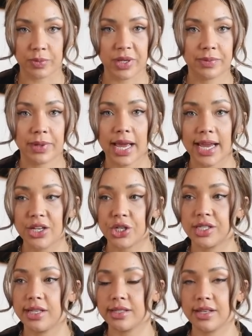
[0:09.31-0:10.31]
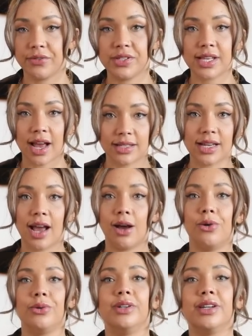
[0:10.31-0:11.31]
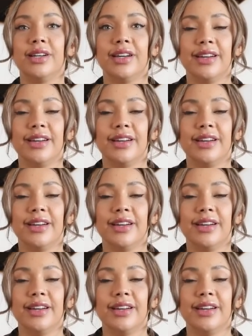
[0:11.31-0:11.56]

but it's been ages since I've sat down